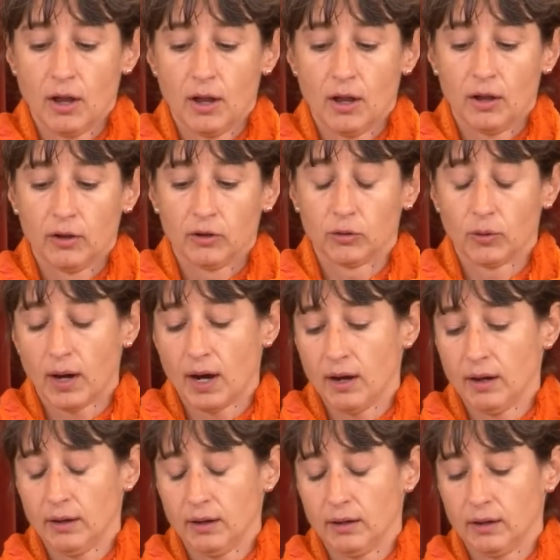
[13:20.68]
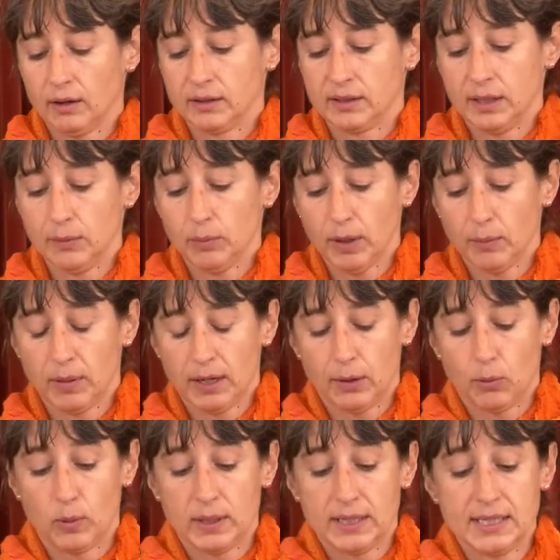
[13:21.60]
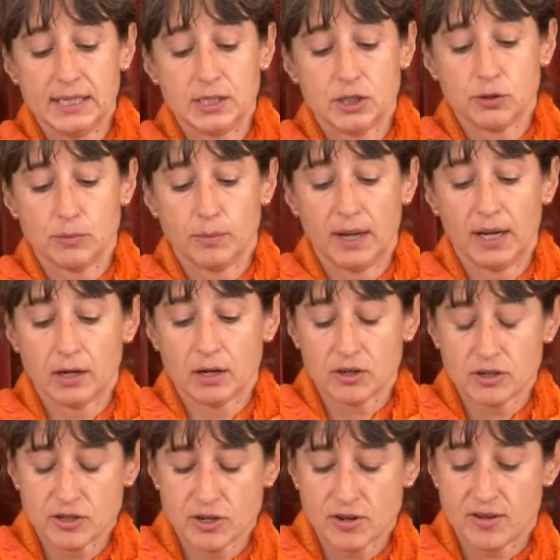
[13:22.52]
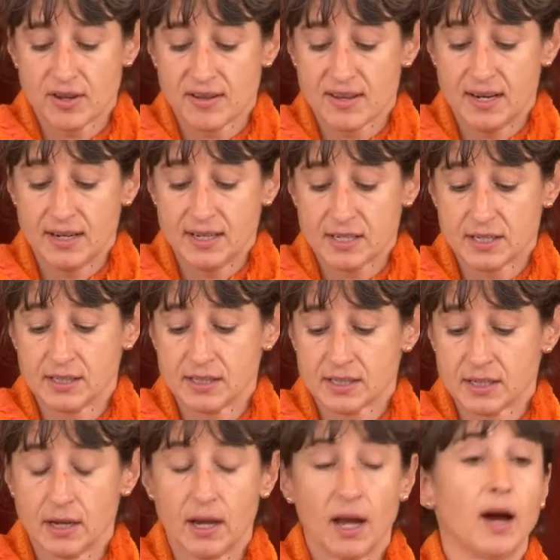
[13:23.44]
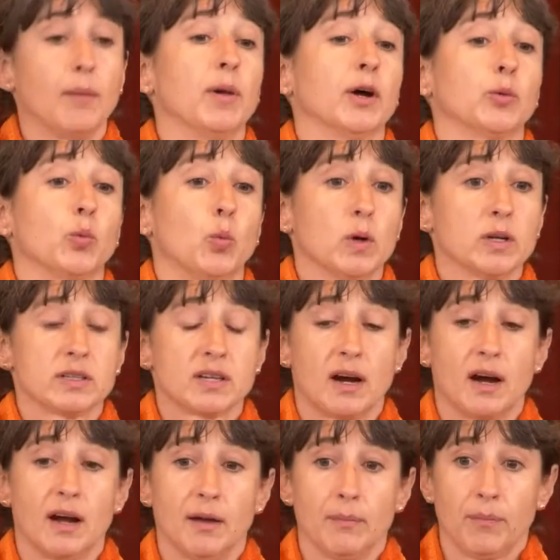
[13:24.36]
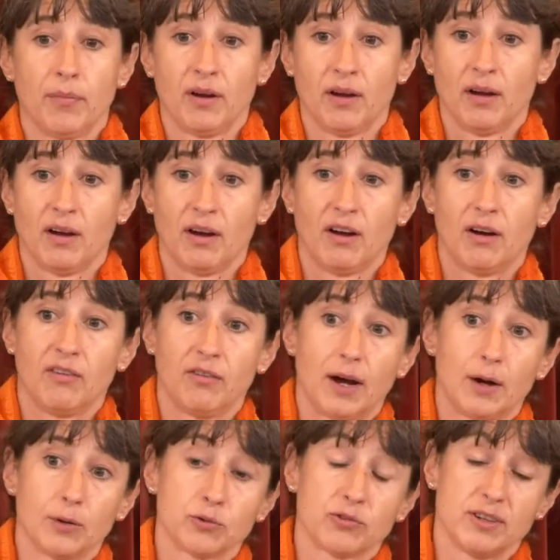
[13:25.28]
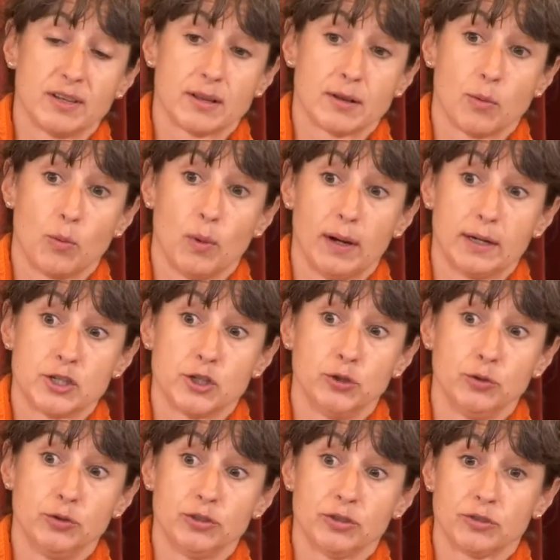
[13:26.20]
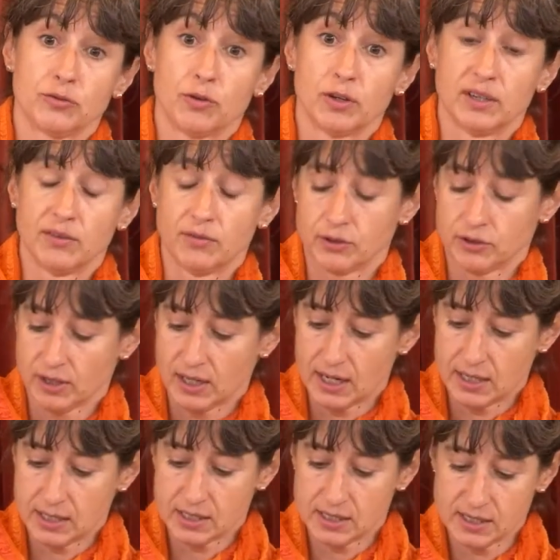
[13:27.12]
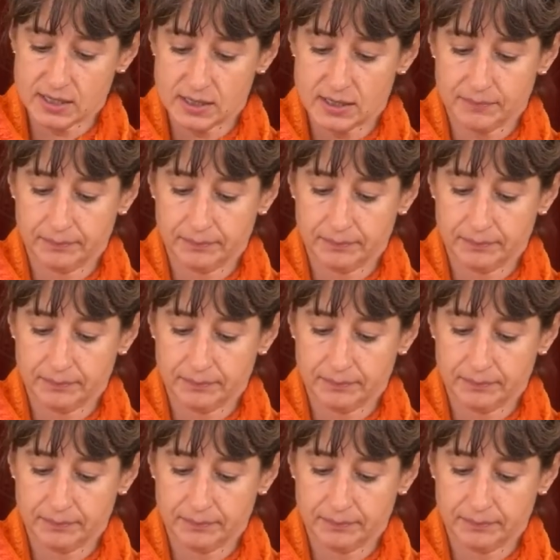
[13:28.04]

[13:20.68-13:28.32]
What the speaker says: So I deeply believe we need to make conscious decisions about what type of outfits we choose for different occasions.